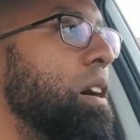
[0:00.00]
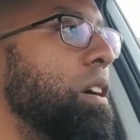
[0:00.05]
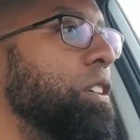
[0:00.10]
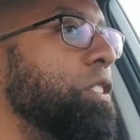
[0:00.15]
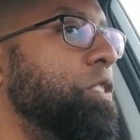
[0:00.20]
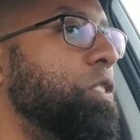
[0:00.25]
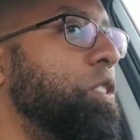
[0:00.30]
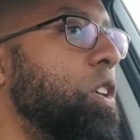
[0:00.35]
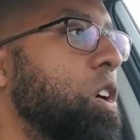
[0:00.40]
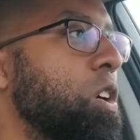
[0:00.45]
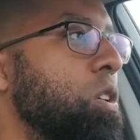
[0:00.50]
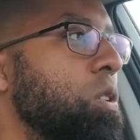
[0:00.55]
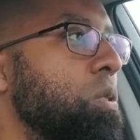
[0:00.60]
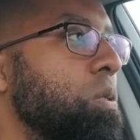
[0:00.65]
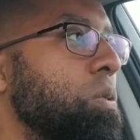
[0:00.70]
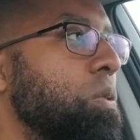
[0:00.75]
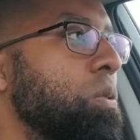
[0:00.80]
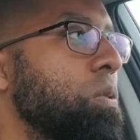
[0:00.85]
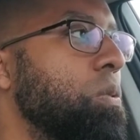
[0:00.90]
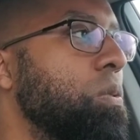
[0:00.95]

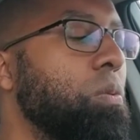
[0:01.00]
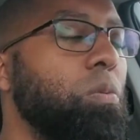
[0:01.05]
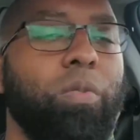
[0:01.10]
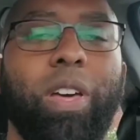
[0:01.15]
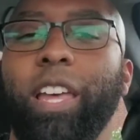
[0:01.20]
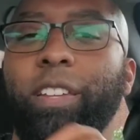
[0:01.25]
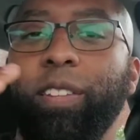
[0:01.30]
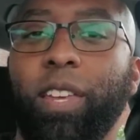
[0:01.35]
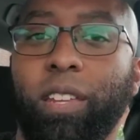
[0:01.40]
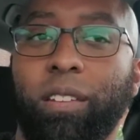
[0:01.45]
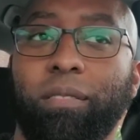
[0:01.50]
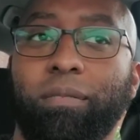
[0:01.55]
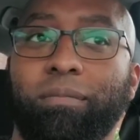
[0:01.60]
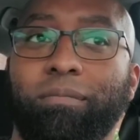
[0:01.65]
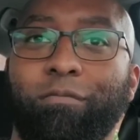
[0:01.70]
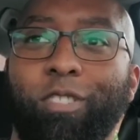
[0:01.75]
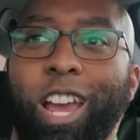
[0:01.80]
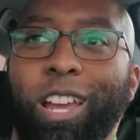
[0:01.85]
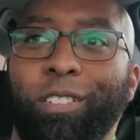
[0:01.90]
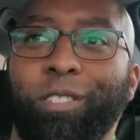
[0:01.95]
So that's it,
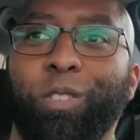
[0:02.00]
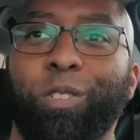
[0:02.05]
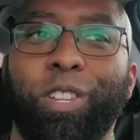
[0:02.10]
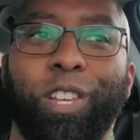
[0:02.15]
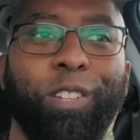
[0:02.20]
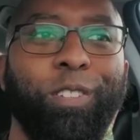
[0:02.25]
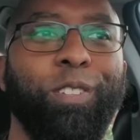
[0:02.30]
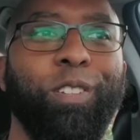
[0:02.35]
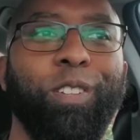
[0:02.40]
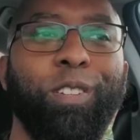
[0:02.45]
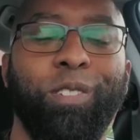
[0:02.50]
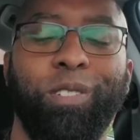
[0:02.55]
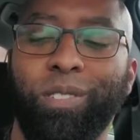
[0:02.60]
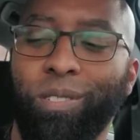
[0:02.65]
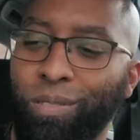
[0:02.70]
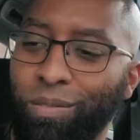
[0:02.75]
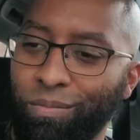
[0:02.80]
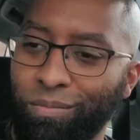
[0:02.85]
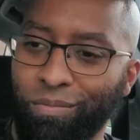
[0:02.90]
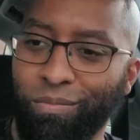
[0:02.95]
right? So this
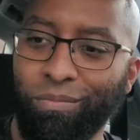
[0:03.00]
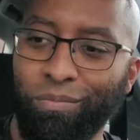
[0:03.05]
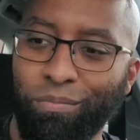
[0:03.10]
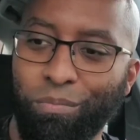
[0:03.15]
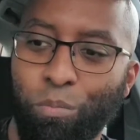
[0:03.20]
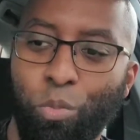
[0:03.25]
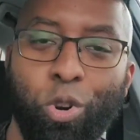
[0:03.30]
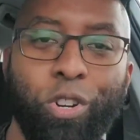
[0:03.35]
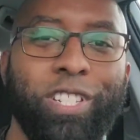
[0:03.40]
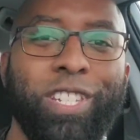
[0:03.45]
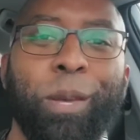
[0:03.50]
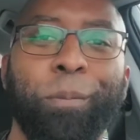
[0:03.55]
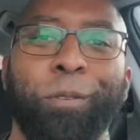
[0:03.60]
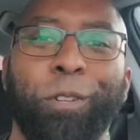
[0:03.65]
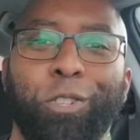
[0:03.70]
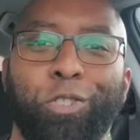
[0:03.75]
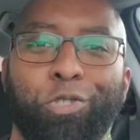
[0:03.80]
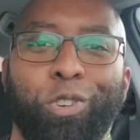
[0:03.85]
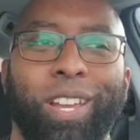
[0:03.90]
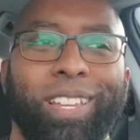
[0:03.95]
is more tips
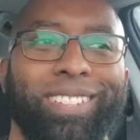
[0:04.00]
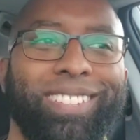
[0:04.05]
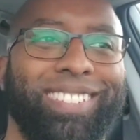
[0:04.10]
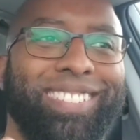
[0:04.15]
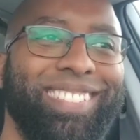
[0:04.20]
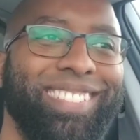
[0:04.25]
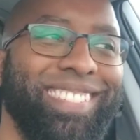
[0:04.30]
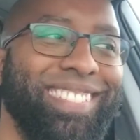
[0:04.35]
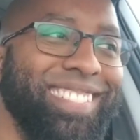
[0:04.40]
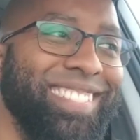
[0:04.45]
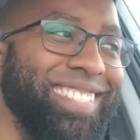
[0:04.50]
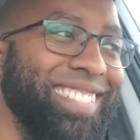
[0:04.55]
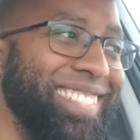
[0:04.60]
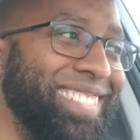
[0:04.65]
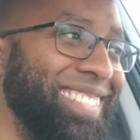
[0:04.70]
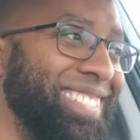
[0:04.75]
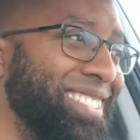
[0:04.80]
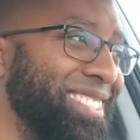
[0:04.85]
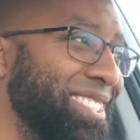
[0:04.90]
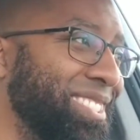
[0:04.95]
and tricks,
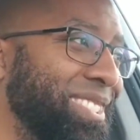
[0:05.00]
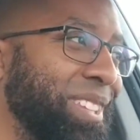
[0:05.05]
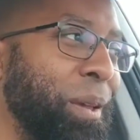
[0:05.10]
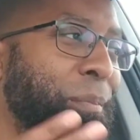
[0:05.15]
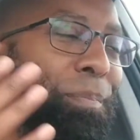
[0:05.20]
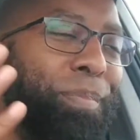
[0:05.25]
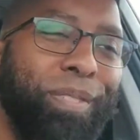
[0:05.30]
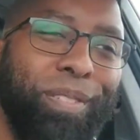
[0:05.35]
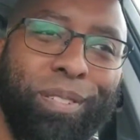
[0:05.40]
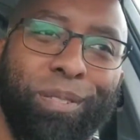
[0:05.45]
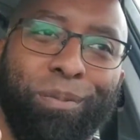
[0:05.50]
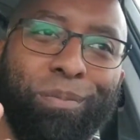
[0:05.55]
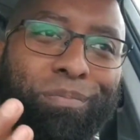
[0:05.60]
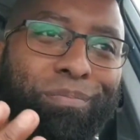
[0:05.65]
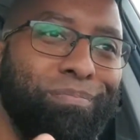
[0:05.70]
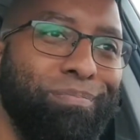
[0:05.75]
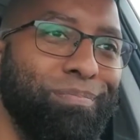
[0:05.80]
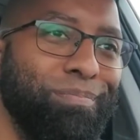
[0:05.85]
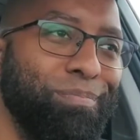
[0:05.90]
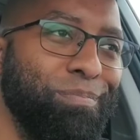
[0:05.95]
tips,
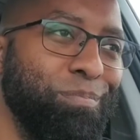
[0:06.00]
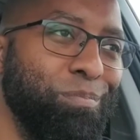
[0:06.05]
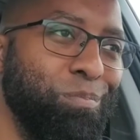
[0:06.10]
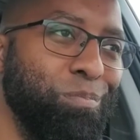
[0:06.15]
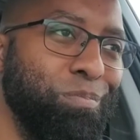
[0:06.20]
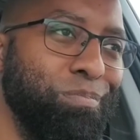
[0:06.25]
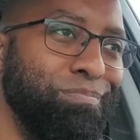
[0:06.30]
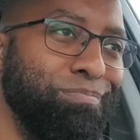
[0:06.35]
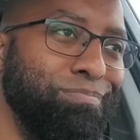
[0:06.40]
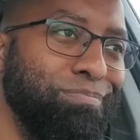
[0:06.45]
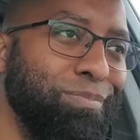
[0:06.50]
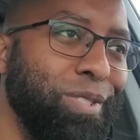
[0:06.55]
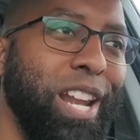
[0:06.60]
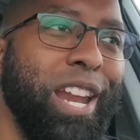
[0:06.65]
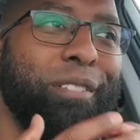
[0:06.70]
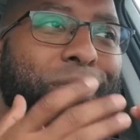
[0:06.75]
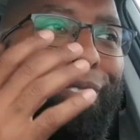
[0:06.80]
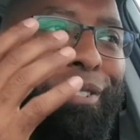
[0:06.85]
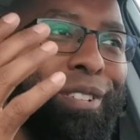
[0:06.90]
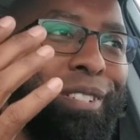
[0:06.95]

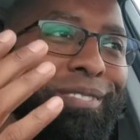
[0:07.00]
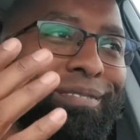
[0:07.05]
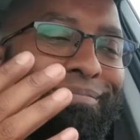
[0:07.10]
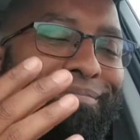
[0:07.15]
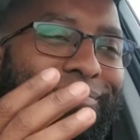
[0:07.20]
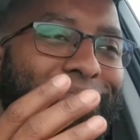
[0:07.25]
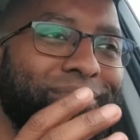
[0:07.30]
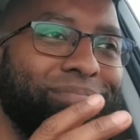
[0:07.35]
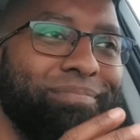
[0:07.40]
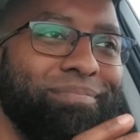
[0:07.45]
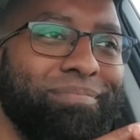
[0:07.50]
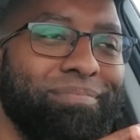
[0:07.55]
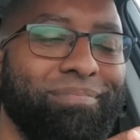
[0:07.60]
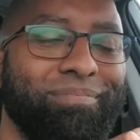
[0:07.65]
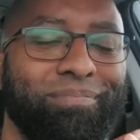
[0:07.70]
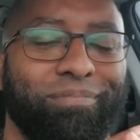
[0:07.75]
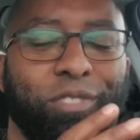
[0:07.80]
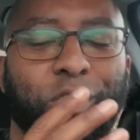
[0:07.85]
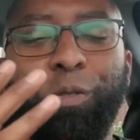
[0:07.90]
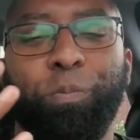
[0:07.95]
whatever,
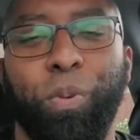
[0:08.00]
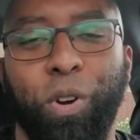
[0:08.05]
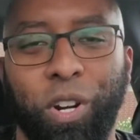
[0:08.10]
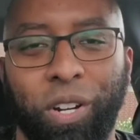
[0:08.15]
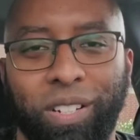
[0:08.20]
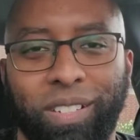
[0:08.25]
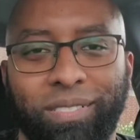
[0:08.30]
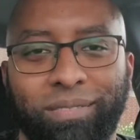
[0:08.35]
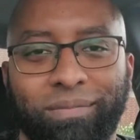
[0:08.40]
for Spark.